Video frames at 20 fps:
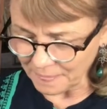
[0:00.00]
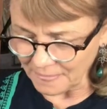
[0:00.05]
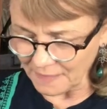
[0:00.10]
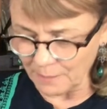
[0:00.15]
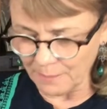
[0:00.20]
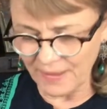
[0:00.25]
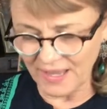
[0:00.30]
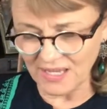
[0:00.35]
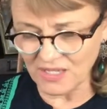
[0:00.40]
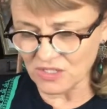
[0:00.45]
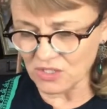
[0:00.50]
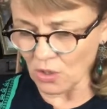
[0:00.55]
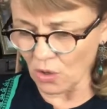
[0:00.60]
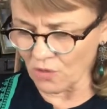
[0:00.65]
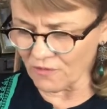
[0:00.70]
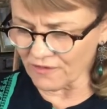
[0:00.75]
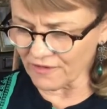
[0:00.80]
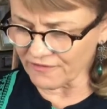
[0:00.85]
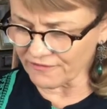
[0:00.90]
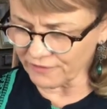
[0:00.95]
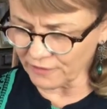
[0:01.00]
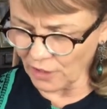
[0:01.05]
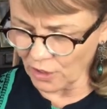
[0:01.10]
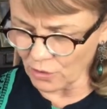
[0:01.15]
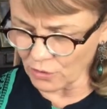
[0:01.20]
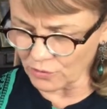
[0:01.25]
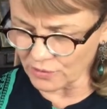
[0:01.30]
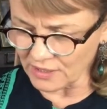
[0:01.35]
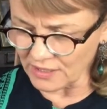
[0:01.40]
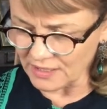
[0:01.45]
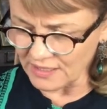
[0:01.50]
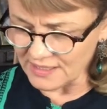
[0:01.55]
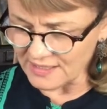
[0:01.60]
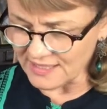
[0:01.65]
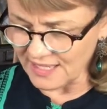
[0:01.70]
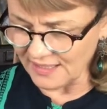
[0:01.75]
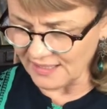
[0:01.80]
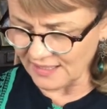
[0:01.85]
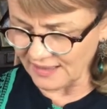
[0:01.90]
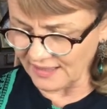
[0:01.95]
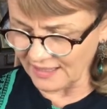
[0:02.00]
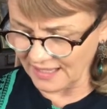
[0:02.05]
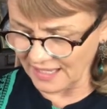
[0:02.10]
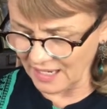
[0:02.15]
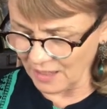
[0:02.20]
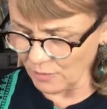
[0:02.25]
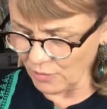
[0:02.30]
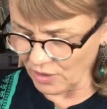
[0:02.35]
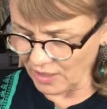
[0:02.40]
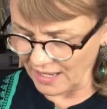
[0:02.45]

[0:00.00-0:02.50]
The banks overflowed, sending the camera